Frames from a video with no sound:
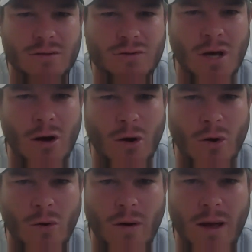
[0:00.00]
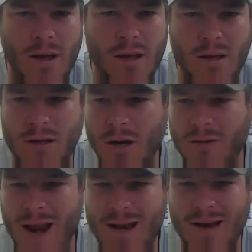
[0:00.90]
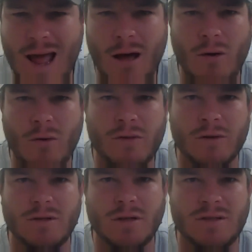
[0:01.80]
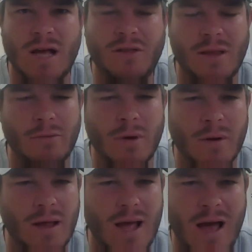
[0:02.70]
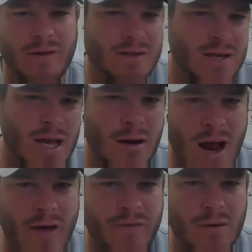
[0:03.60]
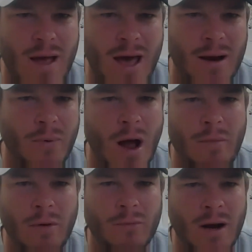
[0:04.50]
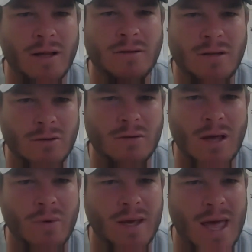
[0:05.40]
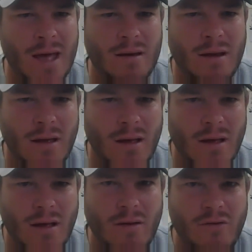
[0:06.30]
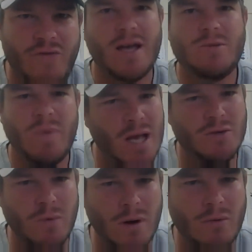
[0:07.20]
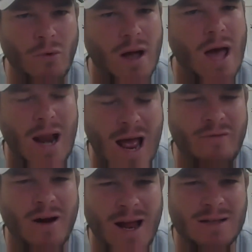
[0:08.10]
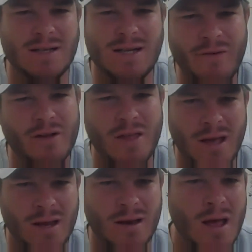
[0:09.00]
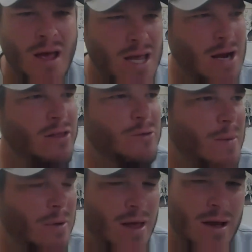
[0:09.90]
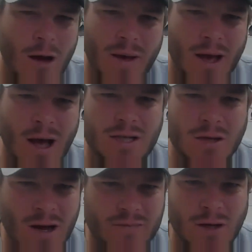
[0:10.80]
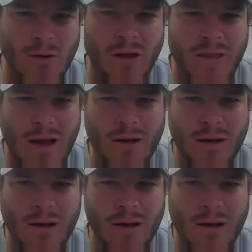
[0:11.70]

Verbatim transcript: So you know now there, there's nothing that we really haven't seen or haven't had a problem run into that we can't fixed because we're we're kind of have our hands in everything. And you know, other people are like, oh my gosh, you have to do all that.